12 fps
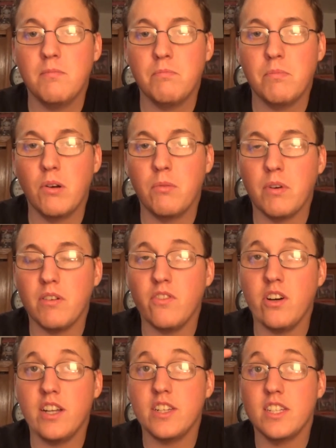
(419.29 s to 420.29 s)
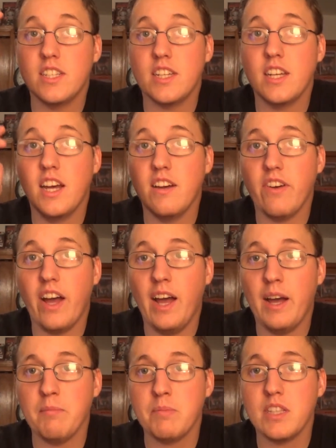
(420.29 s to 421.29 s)
Both Marvel and DC have
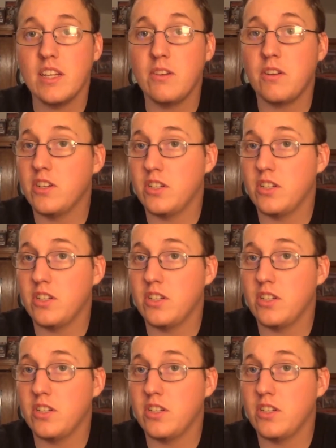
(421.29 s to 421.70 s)
apps that you can